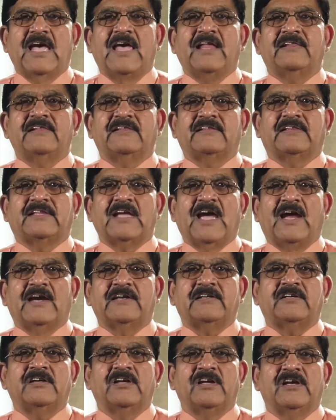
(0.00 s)
then
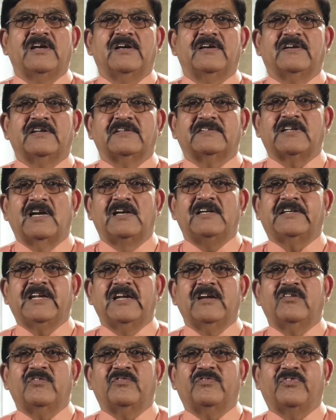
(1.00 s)
that
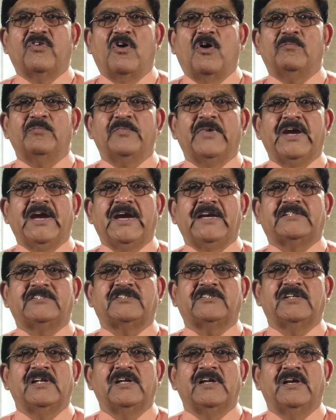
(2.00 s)
resulting from its
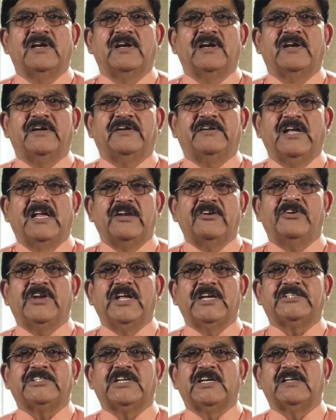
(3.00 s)

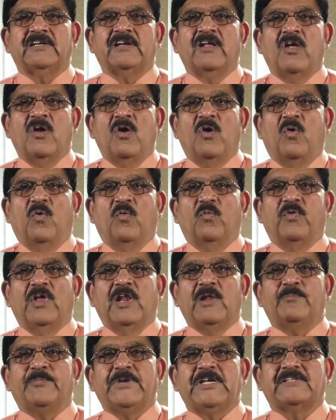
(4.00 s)
denudation
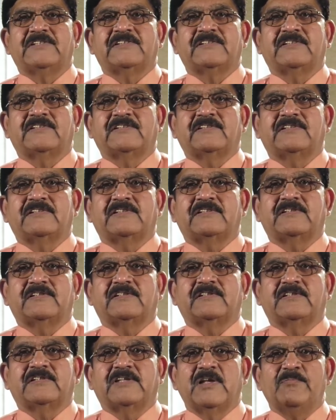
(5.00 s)
will be
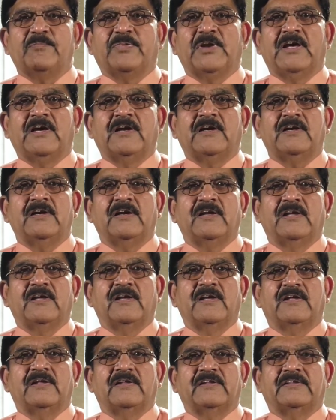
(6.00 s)
simpler
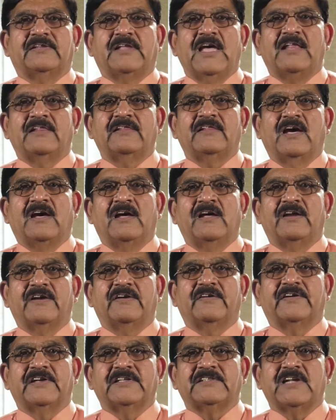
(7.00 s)
than the
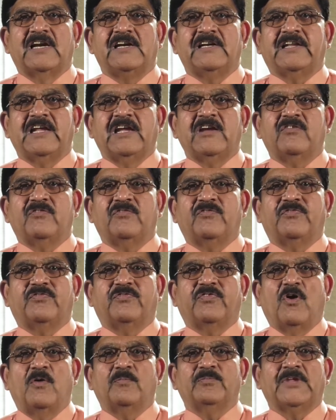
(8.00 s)
resulting
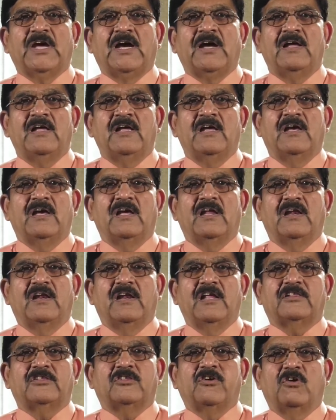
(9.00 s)
from the
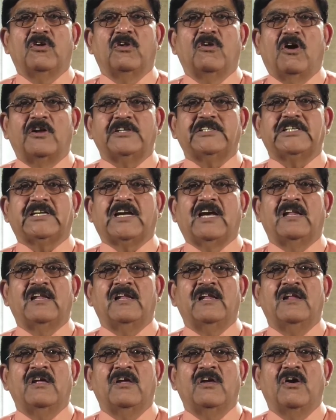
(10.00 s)

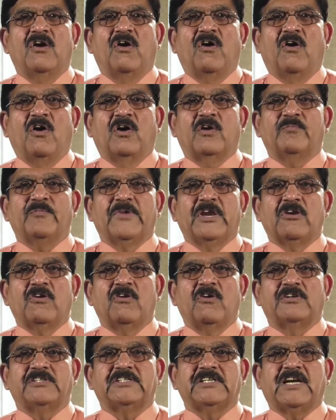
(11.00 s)
lithological or
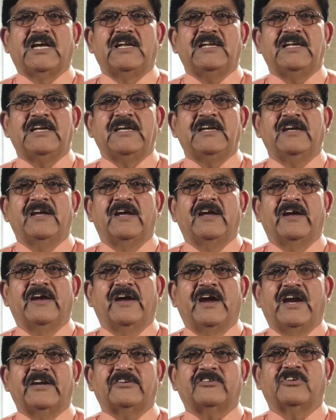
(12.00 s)
mineralogically
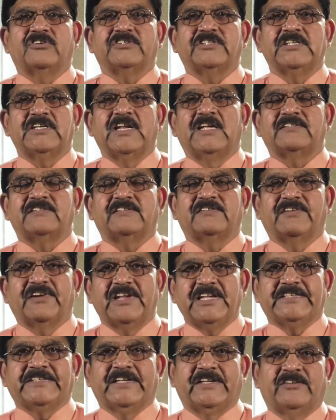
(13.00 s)
heterogeneous
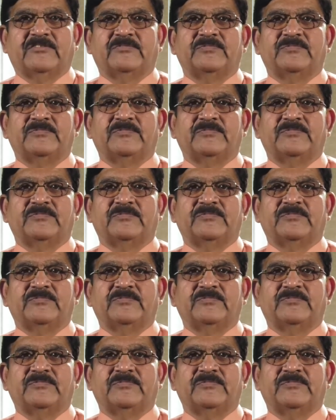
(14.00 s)
reason,